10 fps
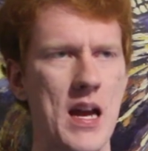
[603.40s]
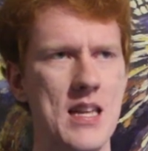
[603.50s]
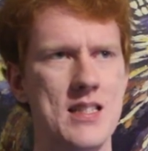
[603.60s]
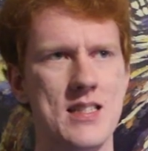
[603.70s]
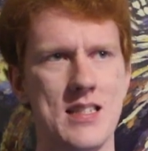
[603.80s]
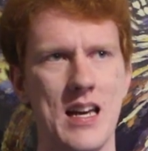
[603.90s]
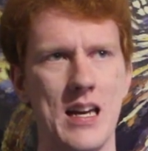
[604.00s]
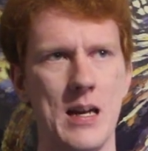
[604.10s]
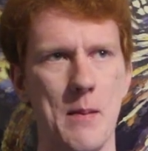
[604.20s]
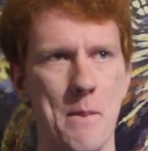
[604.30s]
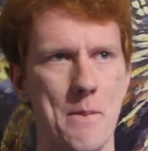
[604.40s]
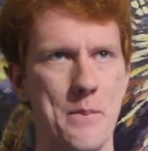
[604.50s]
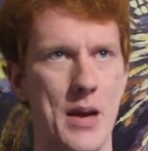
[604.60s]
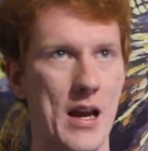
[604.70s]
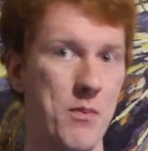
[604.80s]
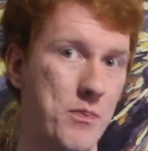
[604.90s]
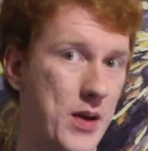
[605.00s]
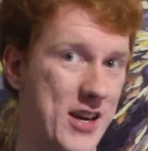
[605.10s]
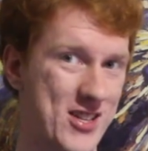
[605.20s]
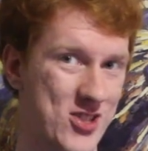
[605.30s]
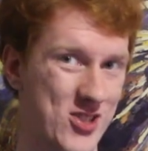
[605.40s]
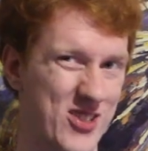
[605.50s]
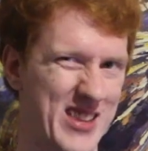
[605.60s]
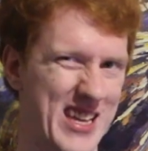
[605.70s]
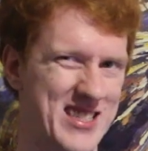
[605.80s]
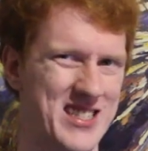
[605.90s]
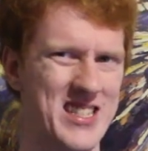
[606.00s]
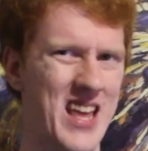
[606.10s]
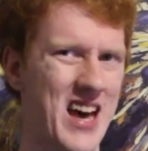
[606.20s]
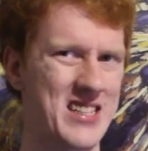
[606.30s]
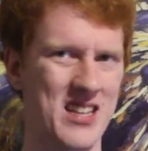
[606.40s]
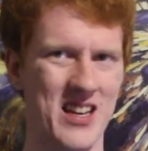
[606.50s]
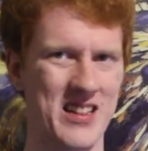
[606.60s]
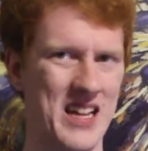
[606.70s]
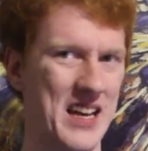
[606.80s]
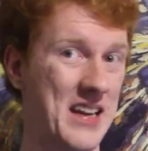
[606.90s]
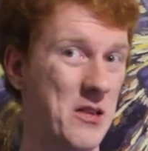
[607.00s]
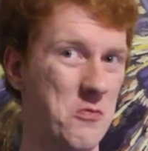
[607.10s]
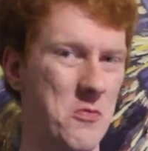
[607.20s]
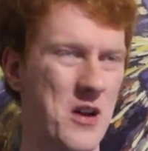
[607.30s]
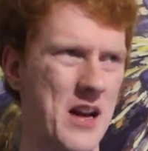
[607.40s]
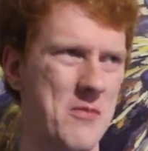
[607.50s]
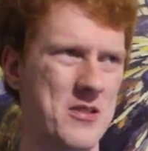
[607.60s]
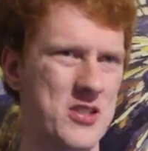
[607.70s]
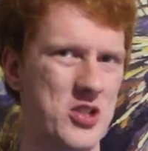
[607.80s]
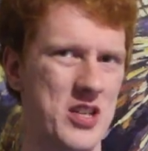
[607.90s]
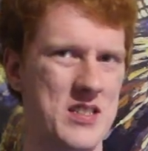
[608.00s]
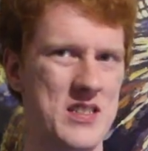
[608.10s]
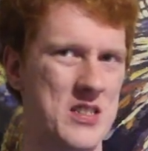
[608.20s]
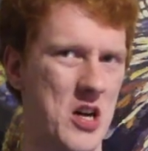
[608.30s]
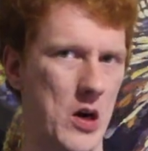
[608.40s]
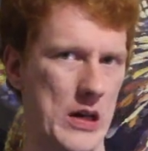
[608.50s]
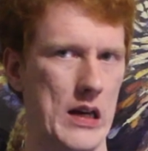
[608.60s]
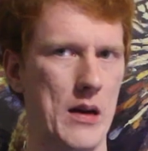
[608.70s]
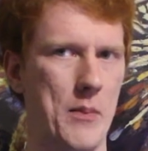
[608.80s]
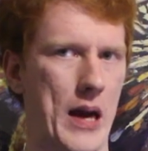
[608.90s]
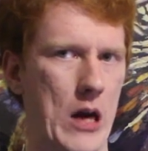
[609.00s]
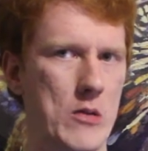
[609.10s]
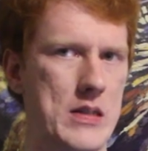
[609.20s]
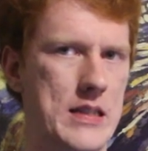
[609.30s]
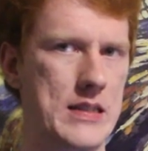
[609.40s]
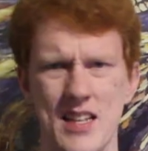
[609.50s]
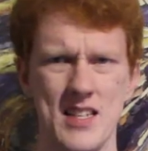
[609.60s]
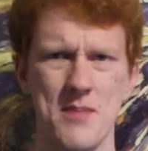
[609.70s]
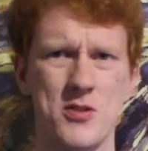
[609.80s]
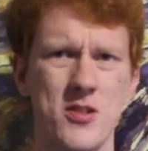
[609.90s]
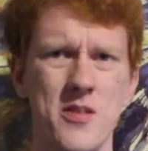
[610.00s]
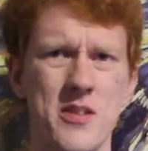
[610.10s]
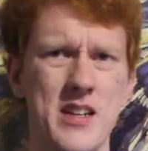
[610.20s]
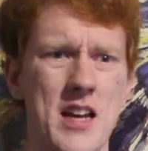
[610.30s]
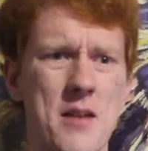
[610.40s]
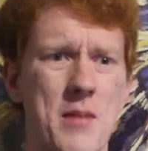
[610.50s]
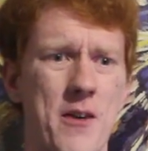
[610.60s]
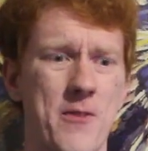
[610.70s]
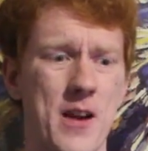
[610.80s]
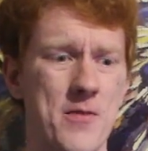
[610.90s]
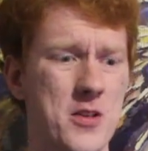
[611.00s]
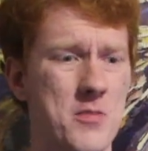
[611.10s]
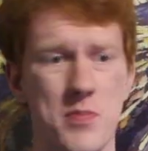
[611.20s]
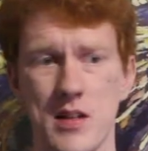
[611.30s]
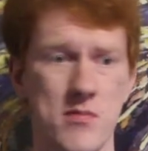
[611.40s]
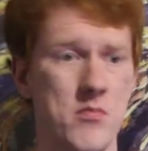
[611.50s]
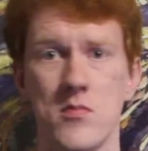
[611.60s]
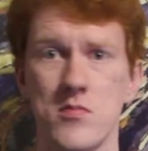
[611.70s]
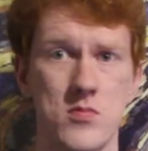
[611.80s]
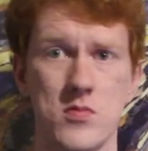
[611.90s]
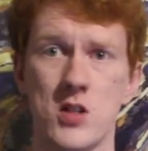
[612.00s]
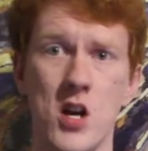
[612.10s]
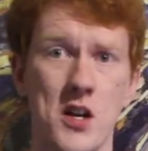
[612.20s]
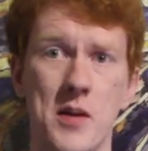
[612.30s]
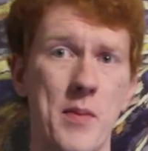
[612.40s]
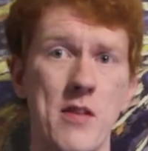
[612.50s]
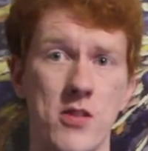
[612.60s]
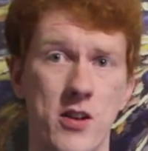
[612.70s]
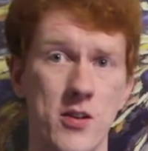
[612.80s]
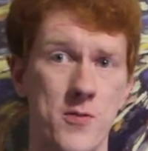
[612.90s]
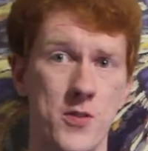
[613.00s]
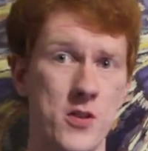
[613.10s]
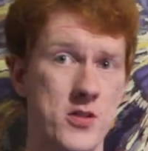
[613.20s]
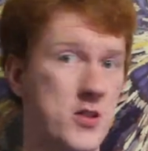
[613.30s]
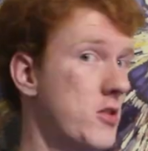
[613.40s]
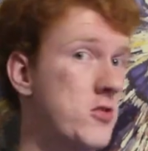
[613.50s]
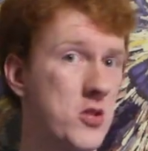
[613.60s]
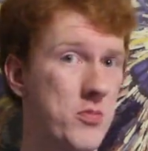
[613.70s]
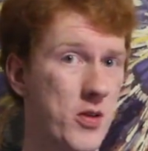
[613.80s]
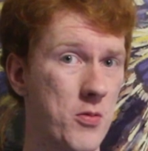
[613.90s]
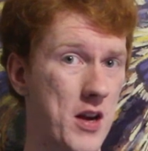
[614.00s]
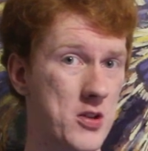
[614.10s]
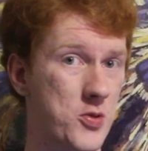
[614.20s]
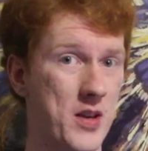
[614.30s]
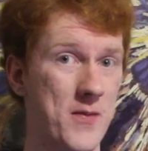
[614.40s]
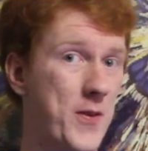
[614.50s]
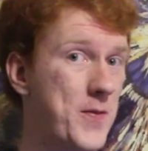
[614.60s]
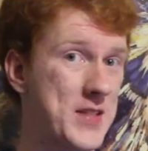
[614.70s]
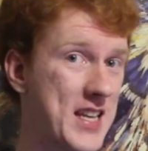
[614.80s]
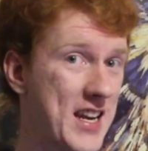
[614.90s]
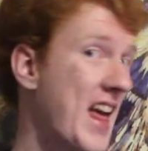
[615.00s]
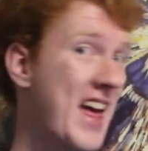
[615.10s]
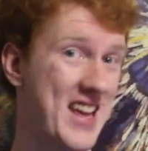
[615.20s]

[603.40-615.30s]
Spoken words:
paints a big picture that's not unlike what I was just talking about. It's absolutely not my favorite, but talking about the good first, YouTube Rewind 2015